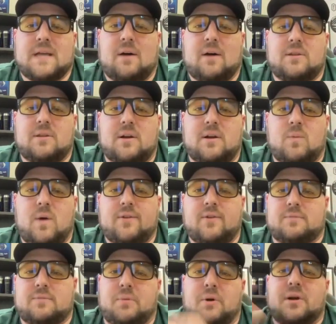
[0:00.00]
out there, and whether
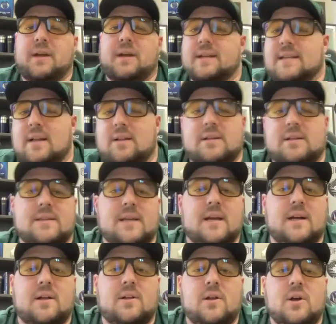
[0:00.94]
it's booking a
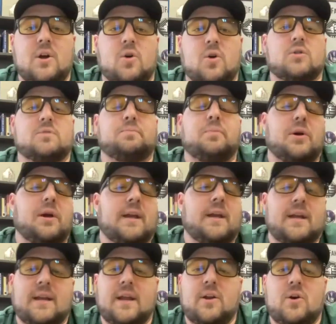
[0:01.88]
telesale or it's
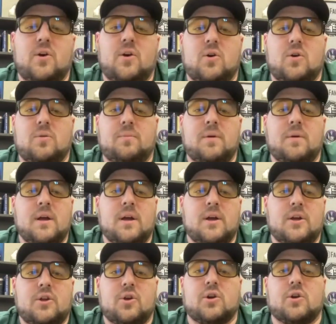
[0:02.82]
booking an in-home,
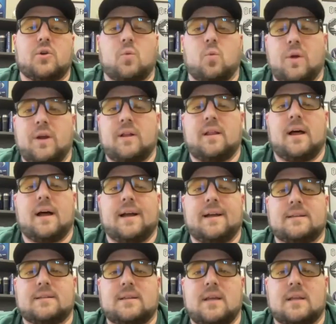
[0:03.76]
you're going to
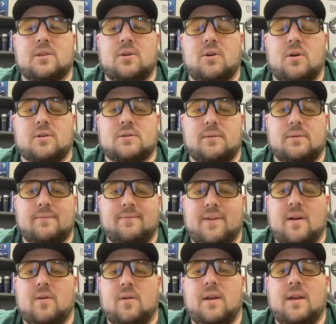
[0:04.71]
realize that there are some
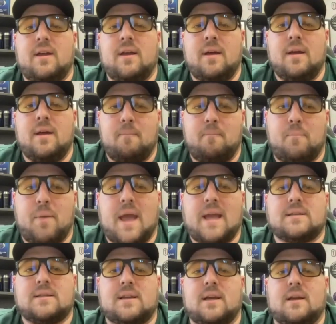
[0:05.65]
very
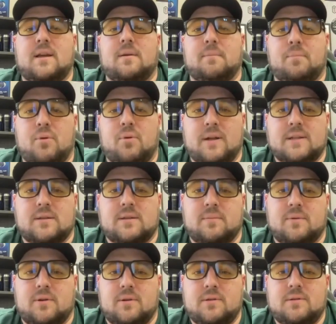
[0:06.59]
basic
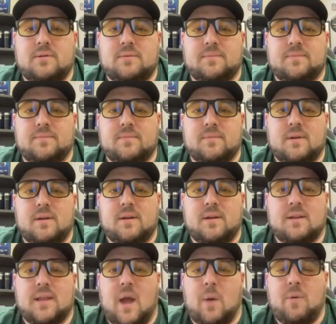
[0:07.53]
principles
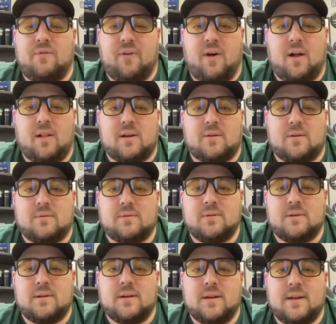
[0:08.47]
that we follow.
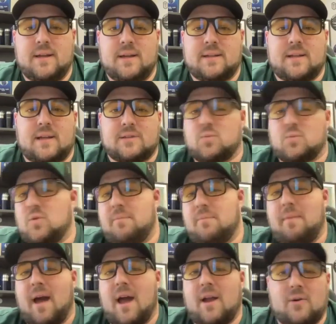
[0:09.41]
And it doesn't really
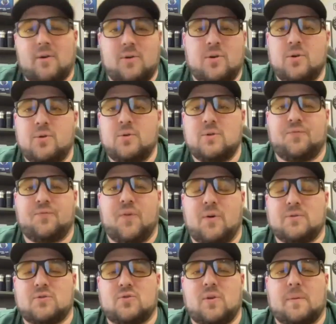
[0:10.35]
matter whose
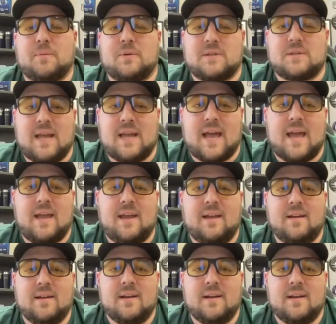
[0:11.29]
phone script you say.